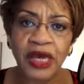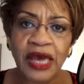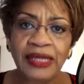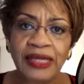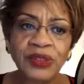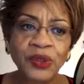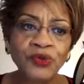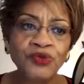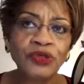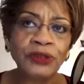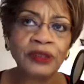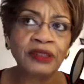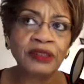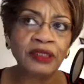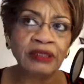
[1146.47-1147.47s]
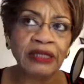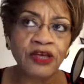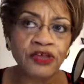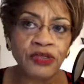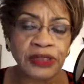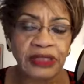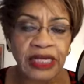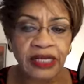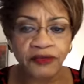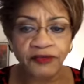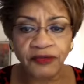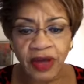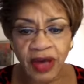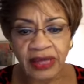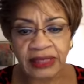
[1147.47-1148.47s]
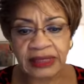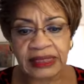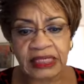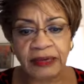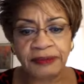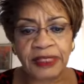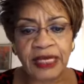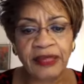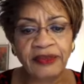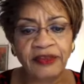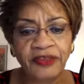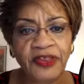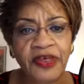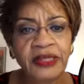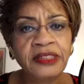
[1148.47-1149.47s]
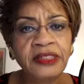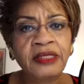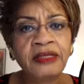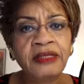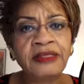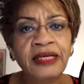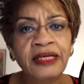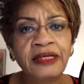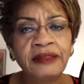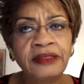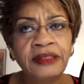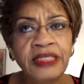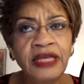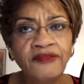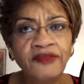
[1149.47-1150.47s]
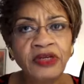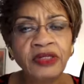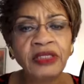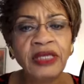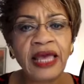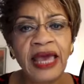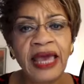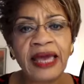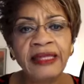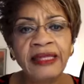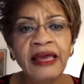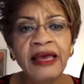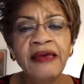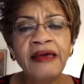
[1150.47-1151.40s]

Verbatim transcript: And so, just the legislative concepts and the things that it, that it definitely had